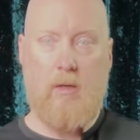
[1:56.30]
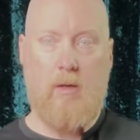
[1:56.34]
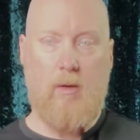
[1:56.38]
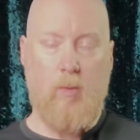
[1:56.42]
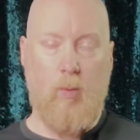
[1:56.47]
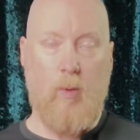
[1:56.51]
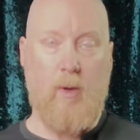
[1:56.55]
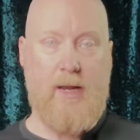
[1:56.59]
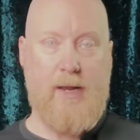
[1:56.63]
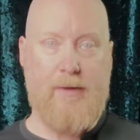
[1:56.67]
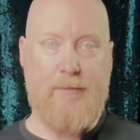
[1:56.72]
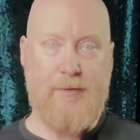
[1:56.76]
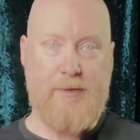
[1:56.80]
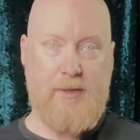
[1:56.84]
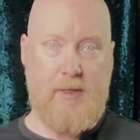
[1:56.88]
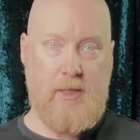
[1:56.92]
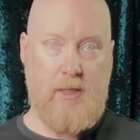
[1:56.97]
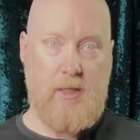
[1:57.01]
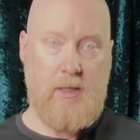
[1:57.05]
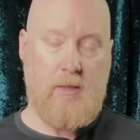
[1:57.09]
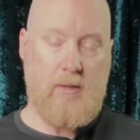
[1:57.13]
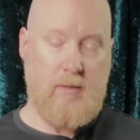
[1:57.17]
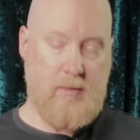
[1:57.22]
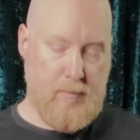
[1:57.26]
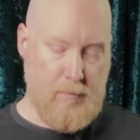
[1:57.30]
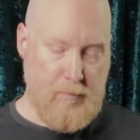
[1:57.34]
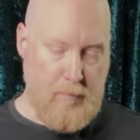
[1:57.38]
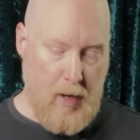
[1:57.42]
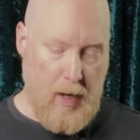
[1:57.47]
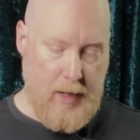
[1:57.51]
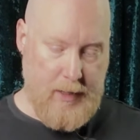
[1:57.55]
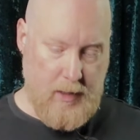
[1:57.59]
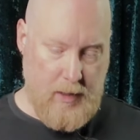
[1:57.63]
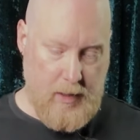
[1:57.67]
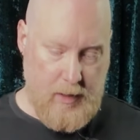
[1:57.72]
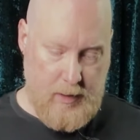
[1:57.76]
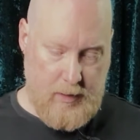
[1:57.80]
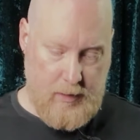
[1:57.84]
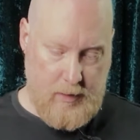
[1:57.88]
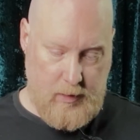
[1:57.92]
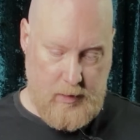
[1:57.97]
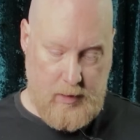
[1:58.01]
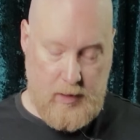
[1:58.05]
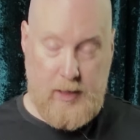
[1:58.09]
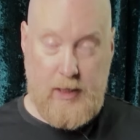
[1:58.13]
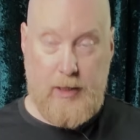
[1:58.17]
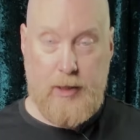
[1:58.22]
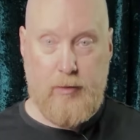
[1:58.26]
whatever the
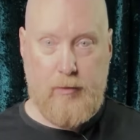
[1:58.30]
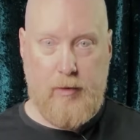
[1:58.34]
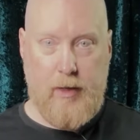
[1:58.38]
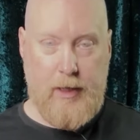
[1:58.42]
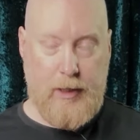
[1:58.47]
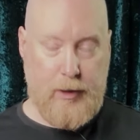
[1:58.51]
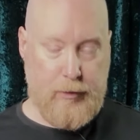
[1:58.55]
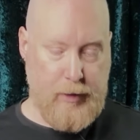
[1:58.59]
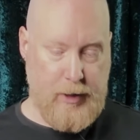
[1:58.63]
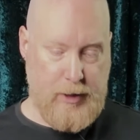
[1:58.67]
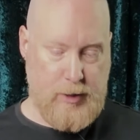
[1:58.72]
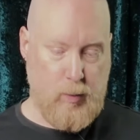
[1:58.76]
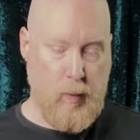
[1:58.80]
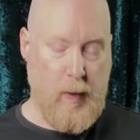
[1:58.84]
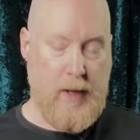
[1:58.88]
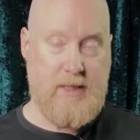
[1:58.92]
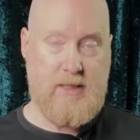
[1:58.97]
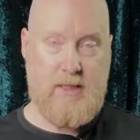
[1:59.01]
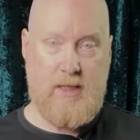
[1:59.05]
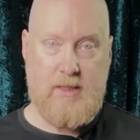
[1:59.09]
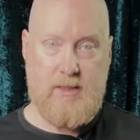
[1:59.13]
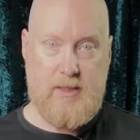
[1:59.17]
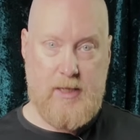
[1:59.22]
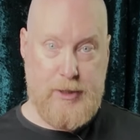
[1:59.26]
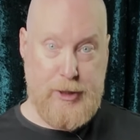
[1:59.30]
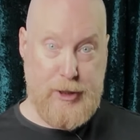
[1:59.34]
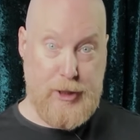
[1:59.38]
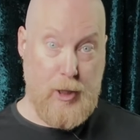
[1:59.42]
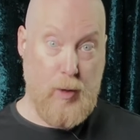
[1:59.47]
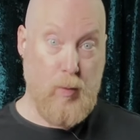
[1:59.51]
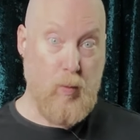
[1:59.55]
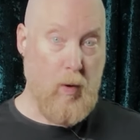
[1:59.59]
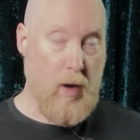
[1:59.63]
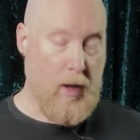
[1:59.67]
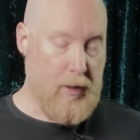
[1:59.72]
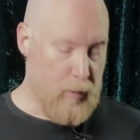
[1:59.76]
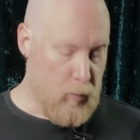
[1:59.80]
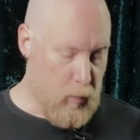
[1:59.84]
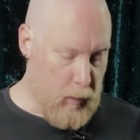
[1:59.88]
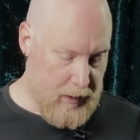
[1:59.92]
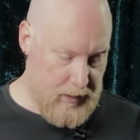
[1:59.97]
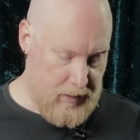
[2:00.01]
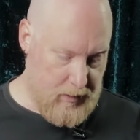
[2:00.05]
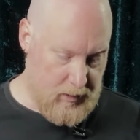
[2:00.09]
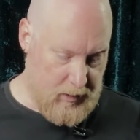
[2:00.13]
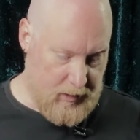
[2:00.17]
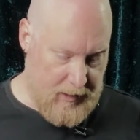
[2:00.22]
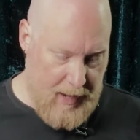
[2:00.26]
increased weight is, then you know what the
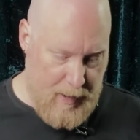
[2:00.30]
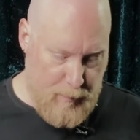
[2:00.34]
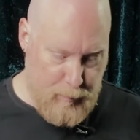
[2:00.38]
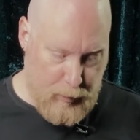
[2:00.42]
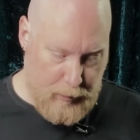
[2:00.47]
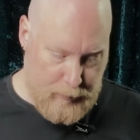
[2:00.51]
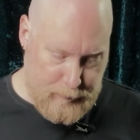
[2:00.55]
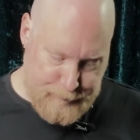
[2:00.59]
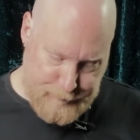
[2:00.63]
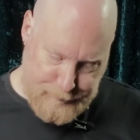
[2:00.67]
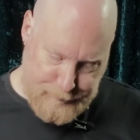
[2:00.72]
weight of the camera.